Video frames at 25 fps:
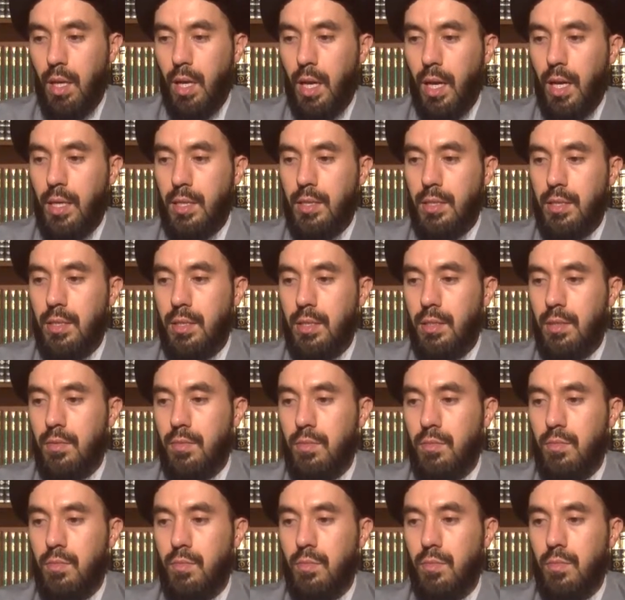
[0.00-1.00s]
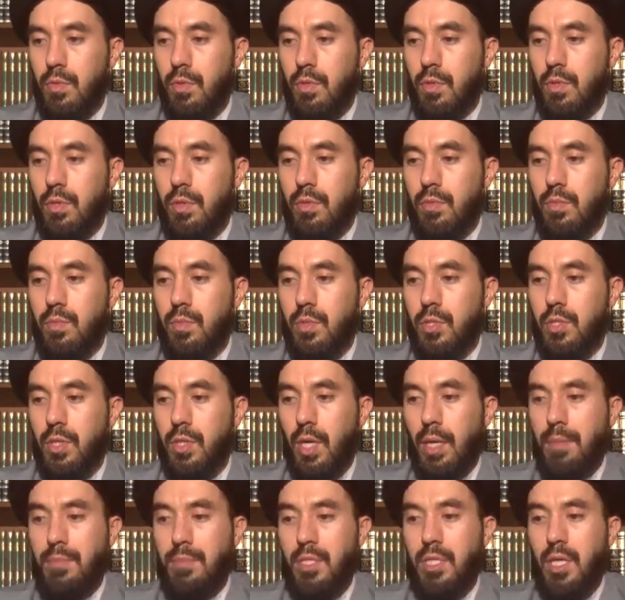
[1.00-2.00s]
And
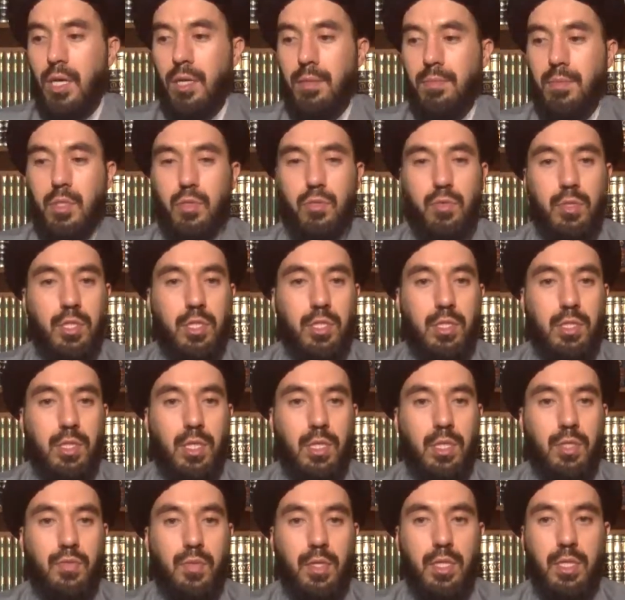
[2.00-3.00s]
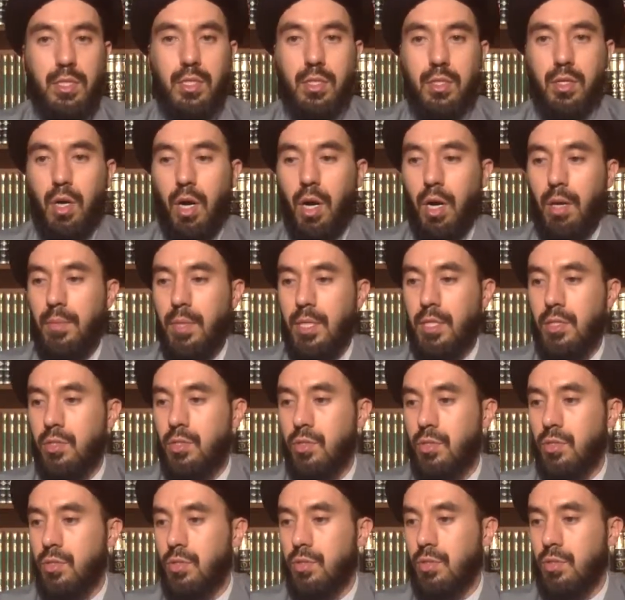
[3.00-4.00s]
sometimes, which this one is common
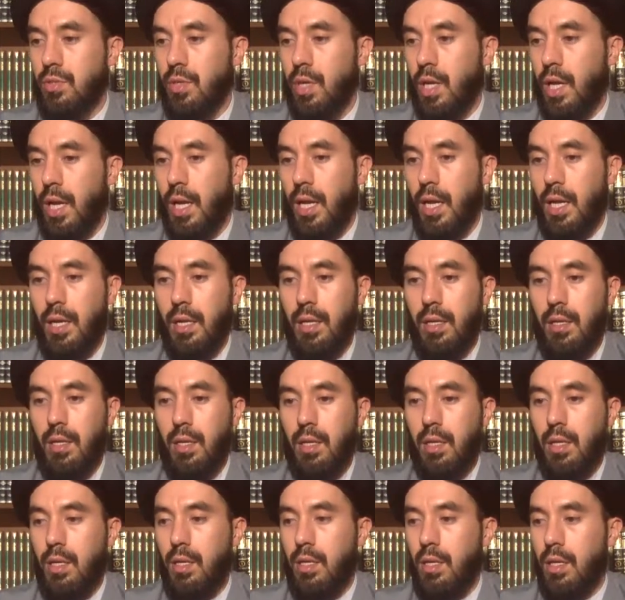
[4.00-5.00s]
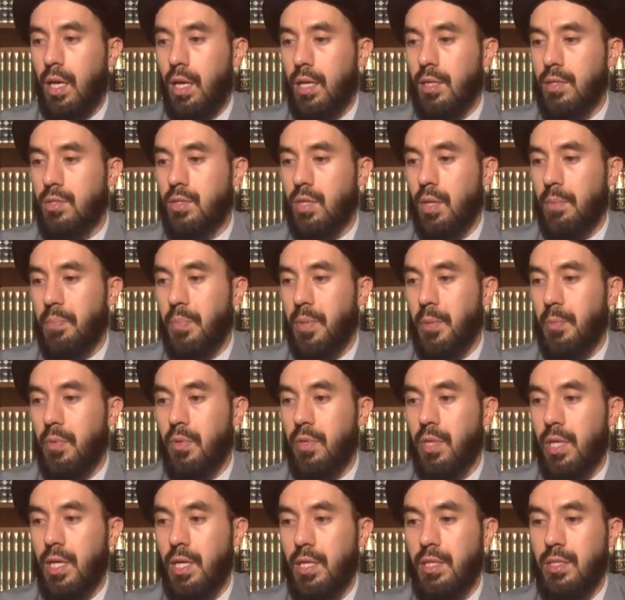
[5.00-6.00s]
too, and some people,
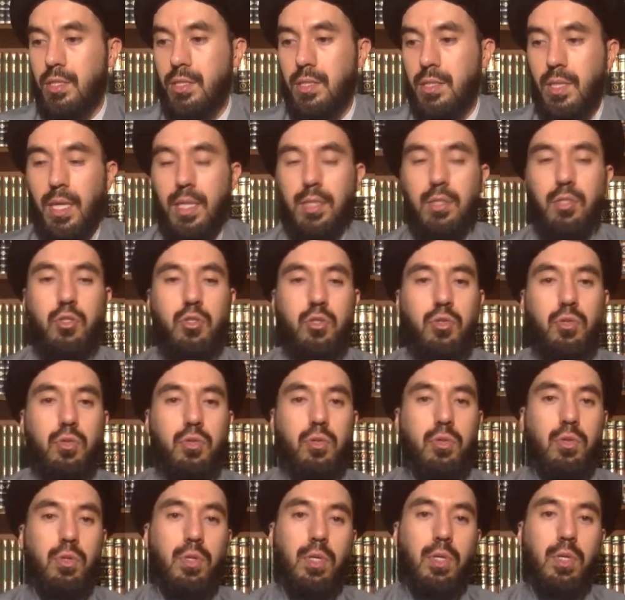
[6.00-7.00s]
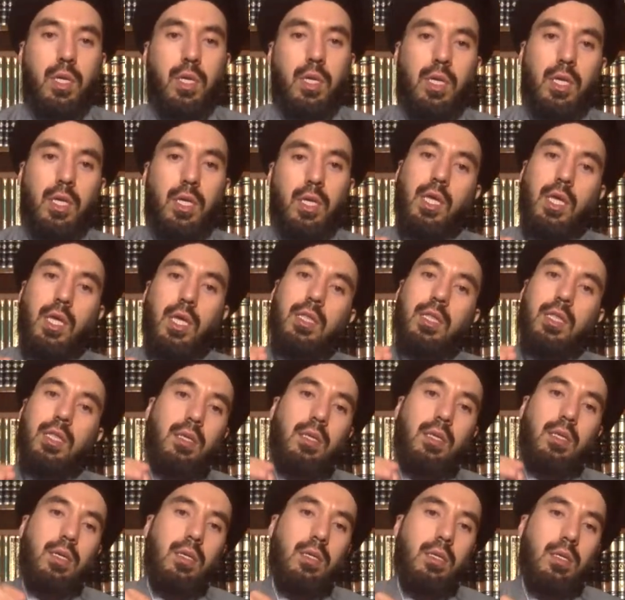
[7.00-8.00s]
they tend to eat
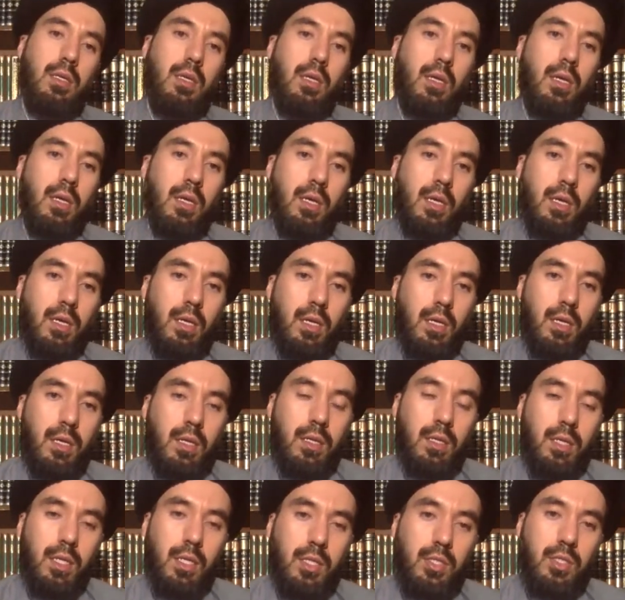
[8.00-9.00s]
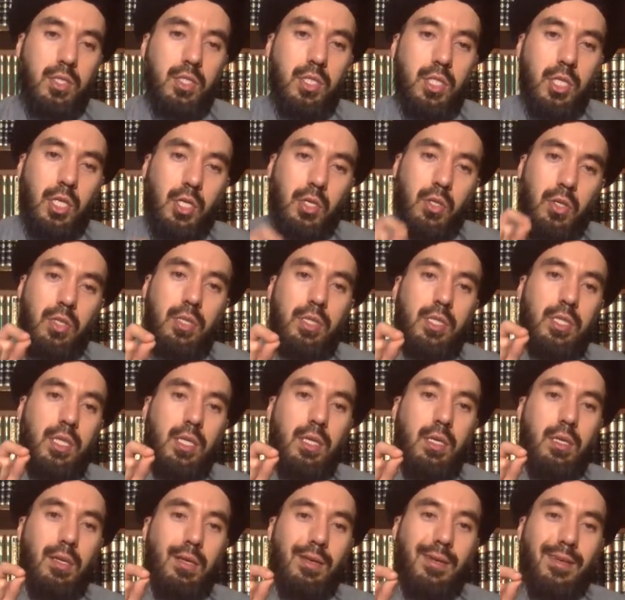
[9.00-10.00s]
till
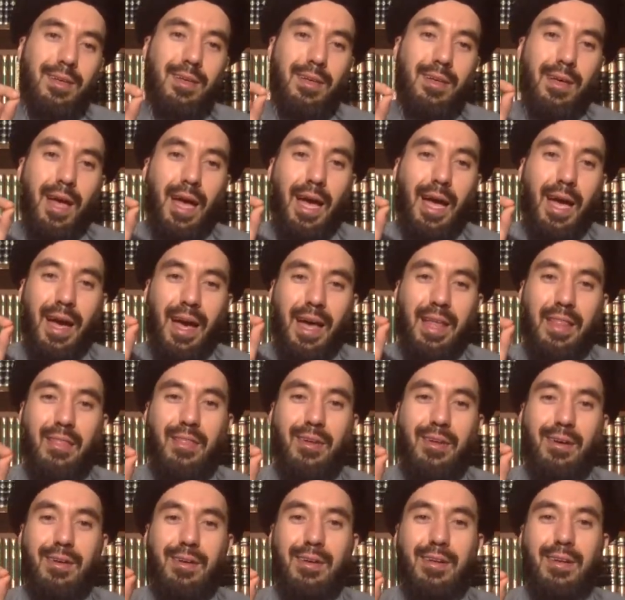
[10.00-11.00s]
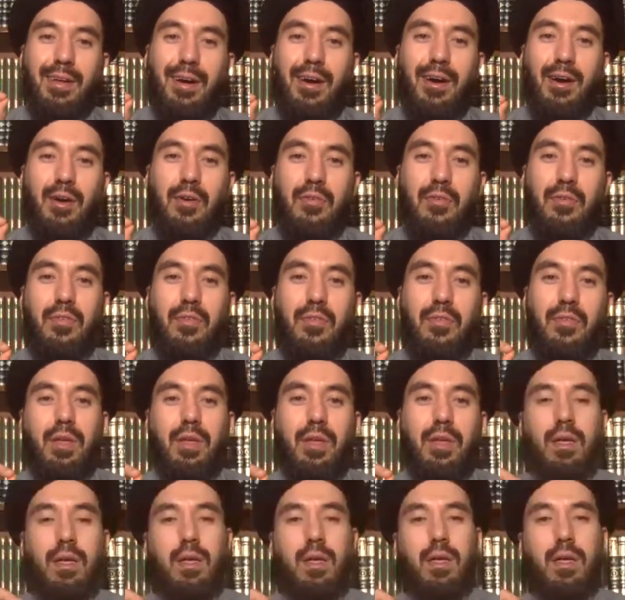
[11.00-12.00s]
the adhan of
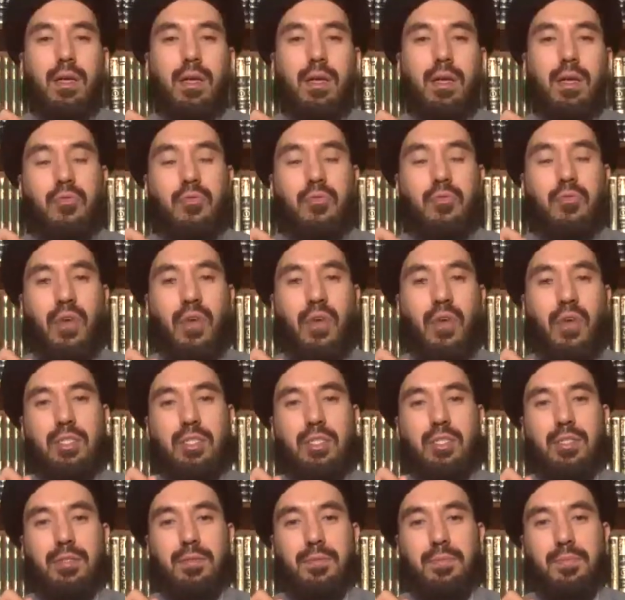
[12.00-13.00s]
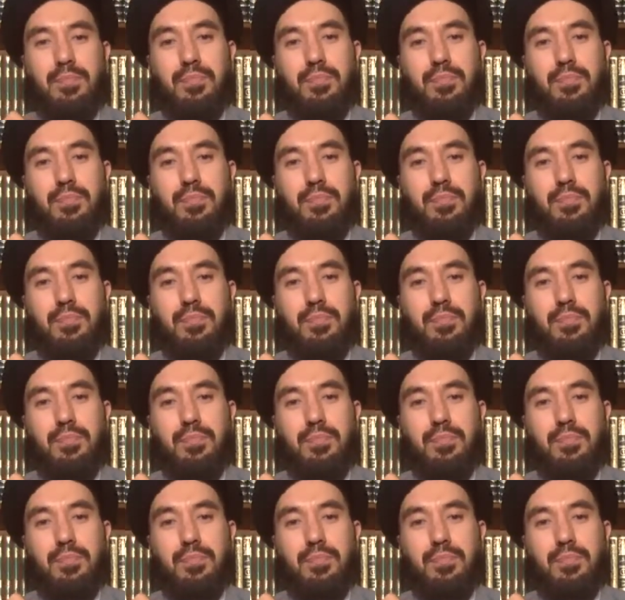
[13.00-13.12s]
Fajr,